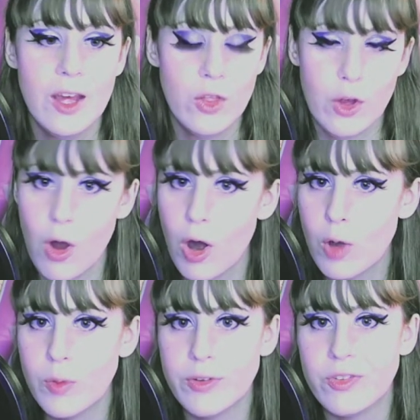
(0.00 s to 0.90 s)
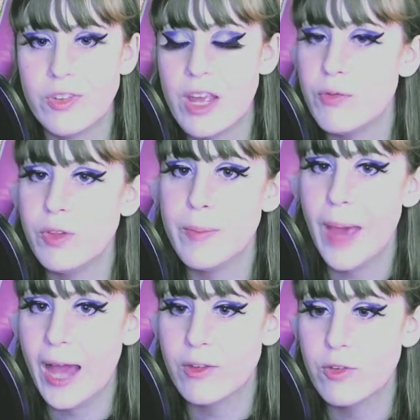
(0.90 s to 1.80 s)
The car was safely
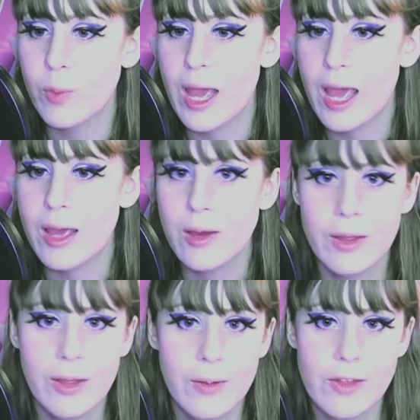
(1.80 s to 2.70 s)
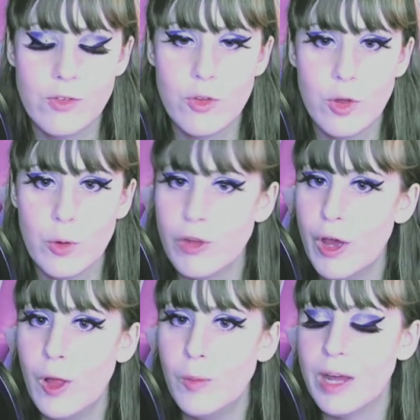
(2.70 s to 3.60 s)
packed away into the
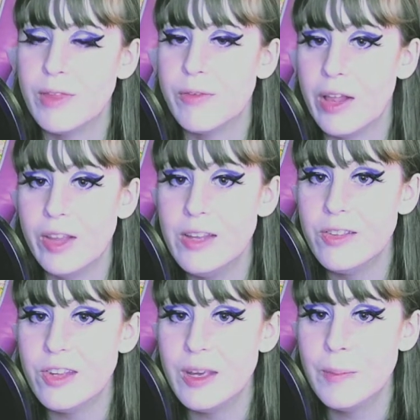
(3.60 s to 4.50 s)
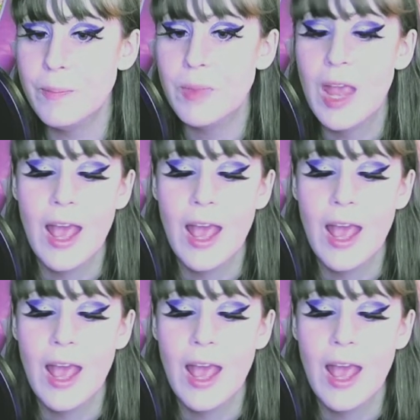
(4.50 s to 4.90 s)
hotel by the valet team,